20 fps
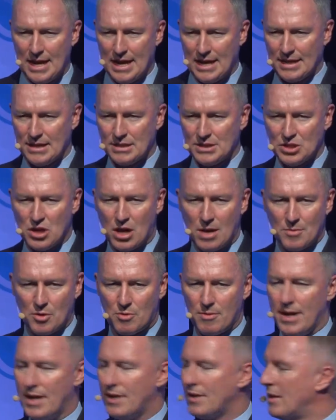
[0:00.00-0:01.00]
This time
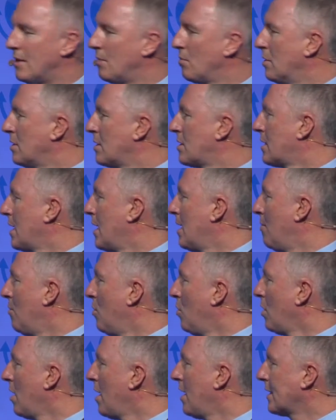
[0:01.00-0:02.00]
around it was
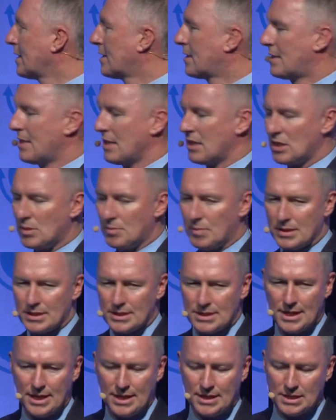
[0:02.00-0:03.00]
more like
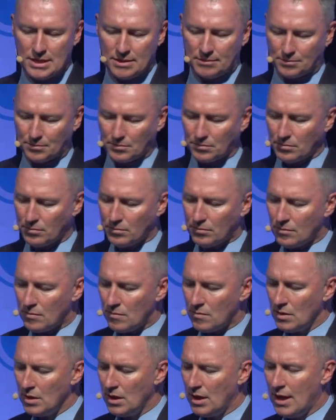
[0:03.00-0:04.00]
6%.
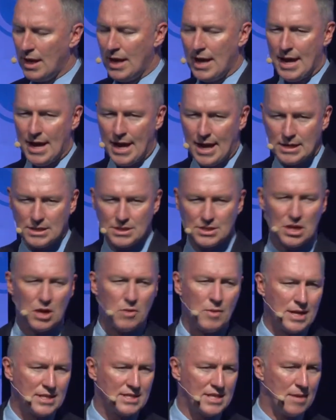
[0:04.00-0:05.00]
And
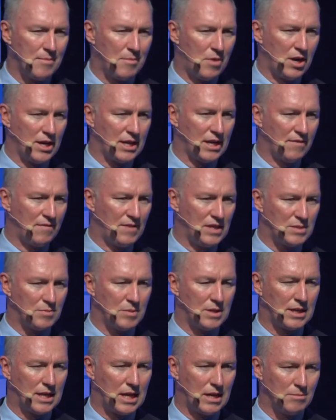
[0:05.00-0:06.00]
so as that mining
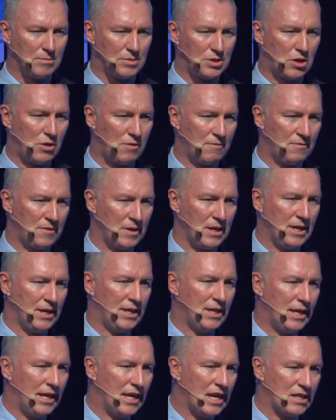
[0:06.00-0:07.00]
investment comes off,
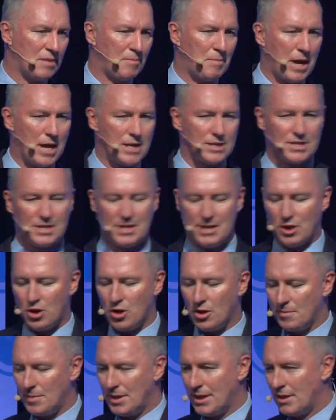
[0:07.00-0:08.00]
you need other parts of the
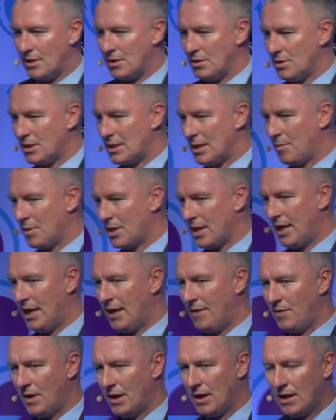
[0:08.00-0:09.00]
economy to do some of the
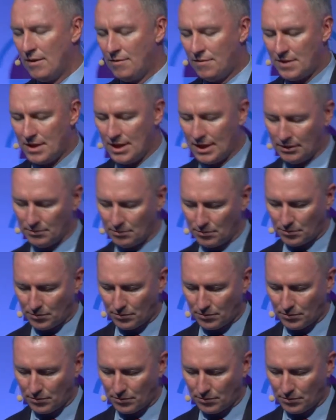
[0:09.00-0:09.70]
heavy lifting.